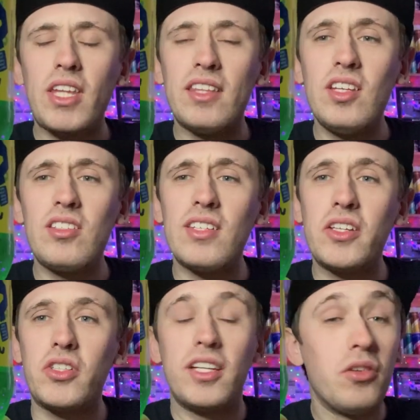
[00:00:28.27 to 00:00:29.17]
this is
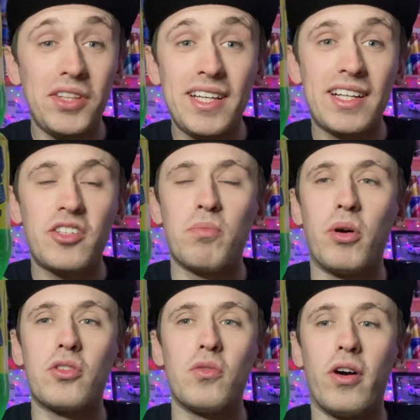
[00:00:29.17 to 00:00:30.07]
actually a non-English
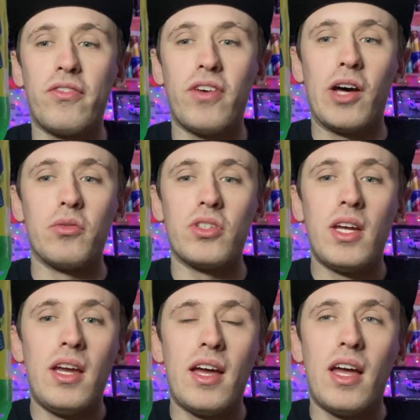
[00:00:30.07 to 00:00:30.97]
bottle I found.
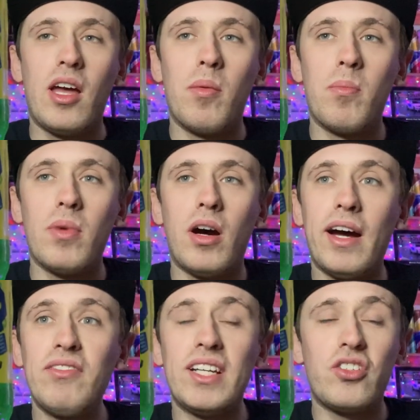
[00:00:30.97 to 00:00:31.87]
Um, I
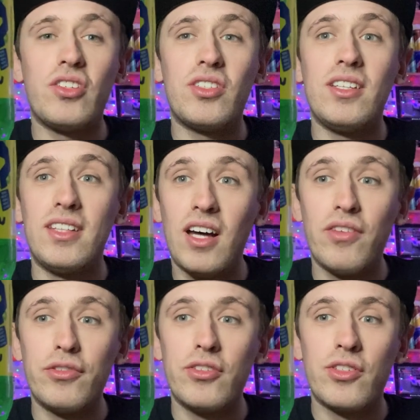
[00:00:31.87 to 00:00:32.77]
haven't actually seen the
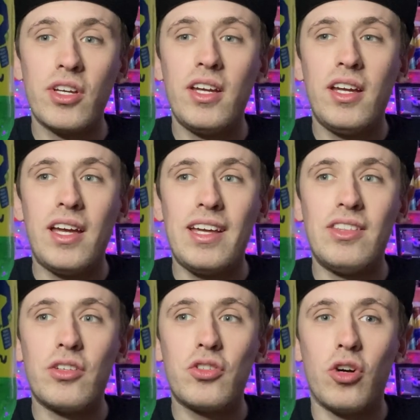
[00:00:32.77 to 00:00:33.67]
others
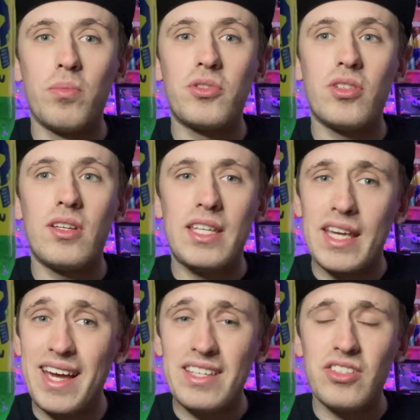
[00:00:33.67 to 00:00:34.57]
in the shops
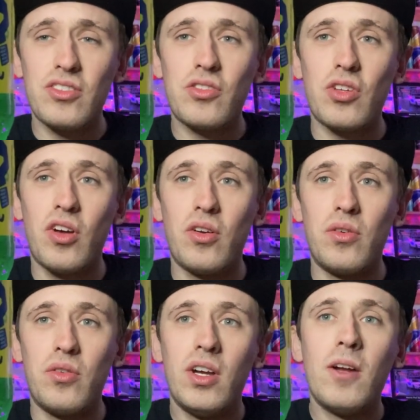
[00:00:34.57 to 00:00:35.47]
yet,
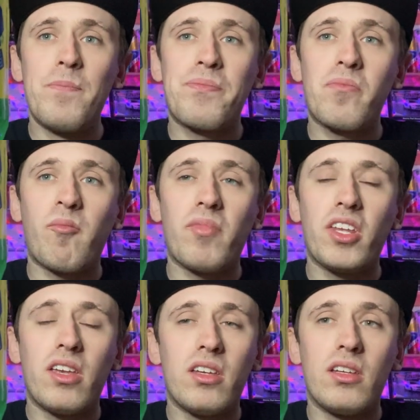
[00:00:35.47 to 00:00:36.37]
so
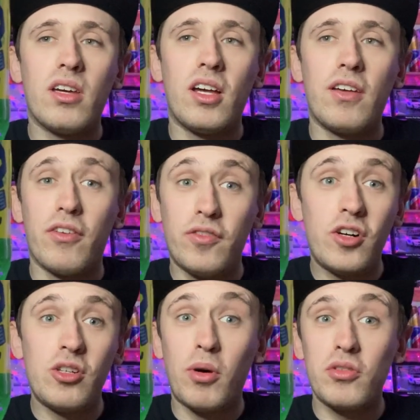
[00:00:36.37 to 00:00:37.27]
if I
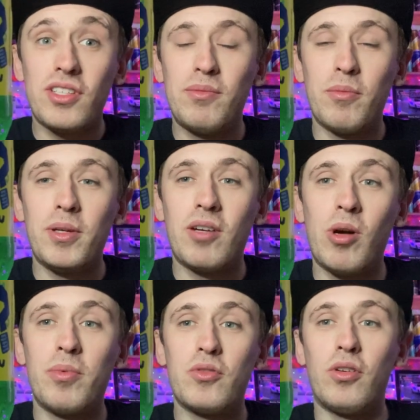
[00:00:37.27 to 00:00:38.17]
find them, I'll see them and pick them
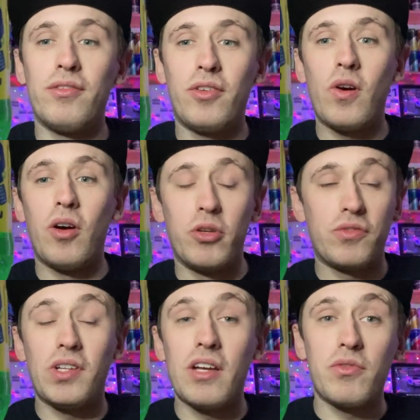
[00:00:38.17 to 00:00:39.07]
up and try and figure out which
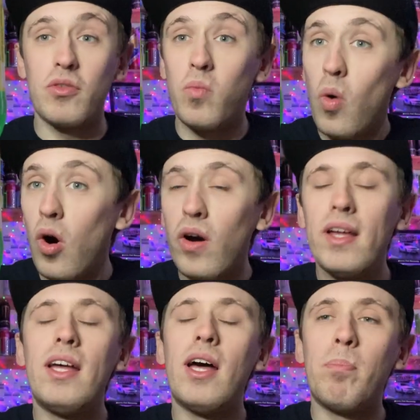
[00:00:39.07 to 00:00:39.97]
flavours are what.
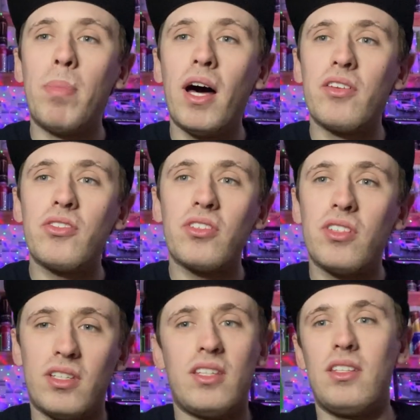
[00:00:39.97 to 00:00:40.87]
But
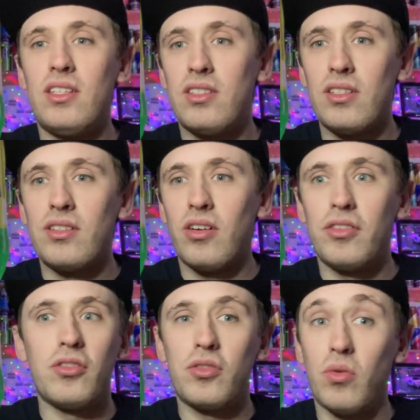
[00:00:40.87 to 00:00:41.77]
this is, I
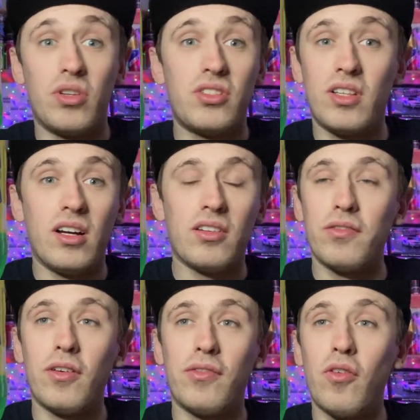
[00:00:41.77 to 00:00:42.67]
just saw this in like a,
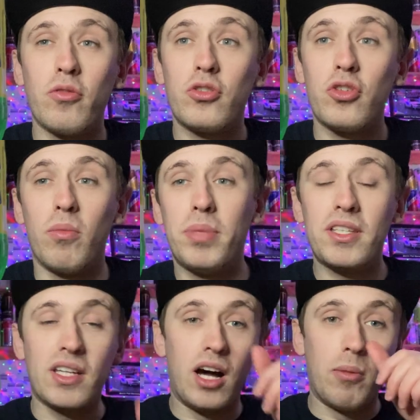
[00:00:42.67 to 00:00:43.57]
a foreign shop,
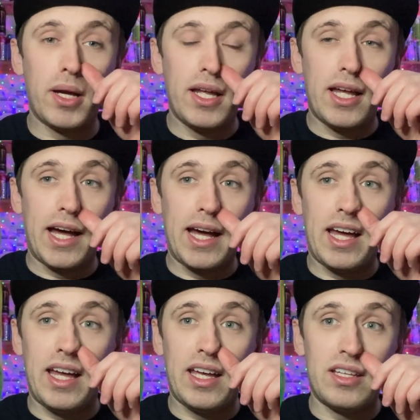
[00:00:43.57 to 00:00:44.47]
picked it up,
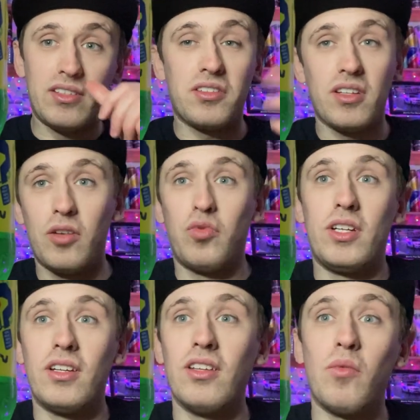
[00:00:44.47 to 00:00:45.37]
and I
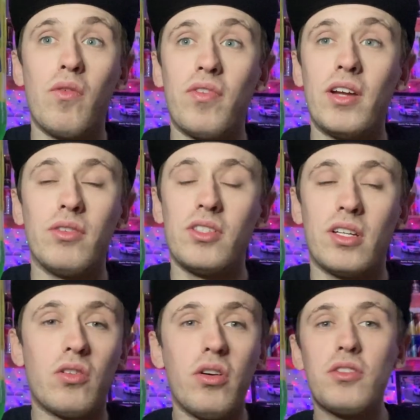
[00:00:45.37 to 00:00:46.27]
really don't know what flavour it is.
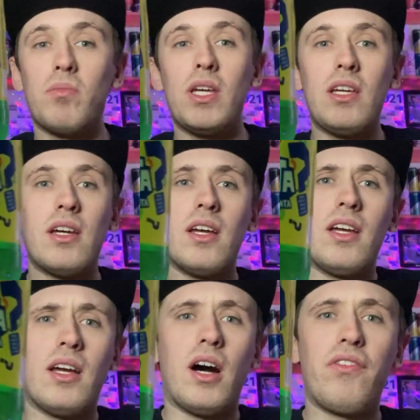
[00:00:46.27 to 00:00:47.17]
It cost me,
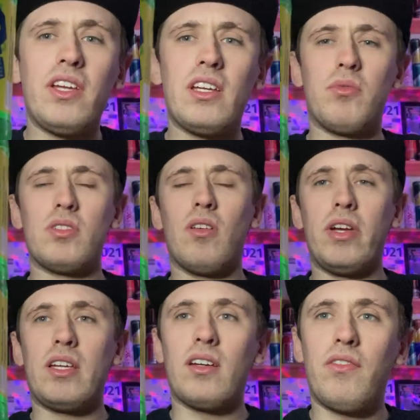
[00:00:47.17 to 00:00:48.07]
I think it was
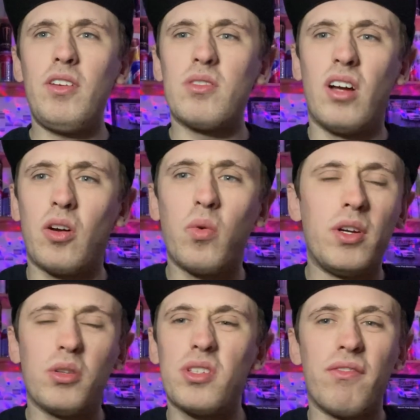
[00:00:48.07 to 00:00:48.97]
like, I think it was like a
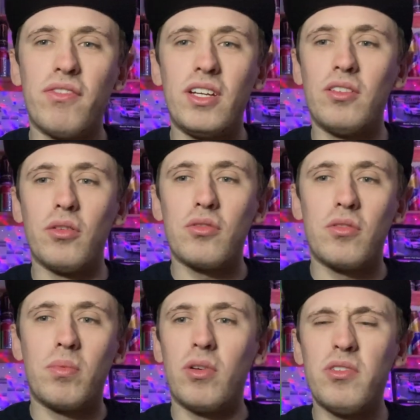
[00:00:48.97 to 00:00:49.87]
quid or something, not
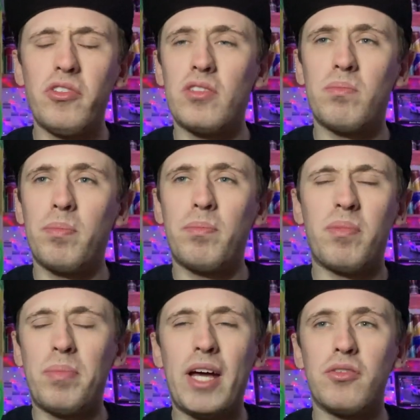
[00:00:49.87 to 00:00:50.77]
too, but it was
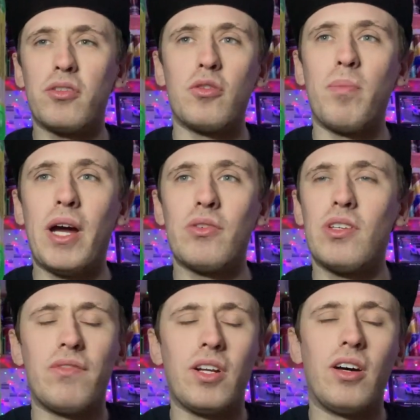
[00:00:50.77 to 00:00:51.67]
pound to two pounds,
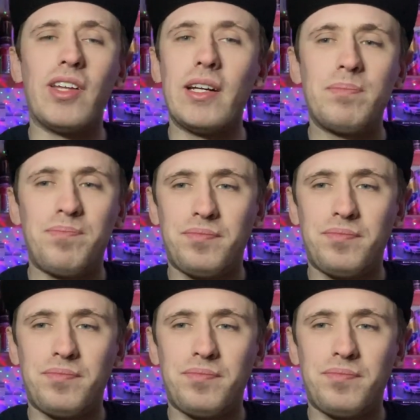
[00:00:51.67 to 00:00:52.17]
something like that.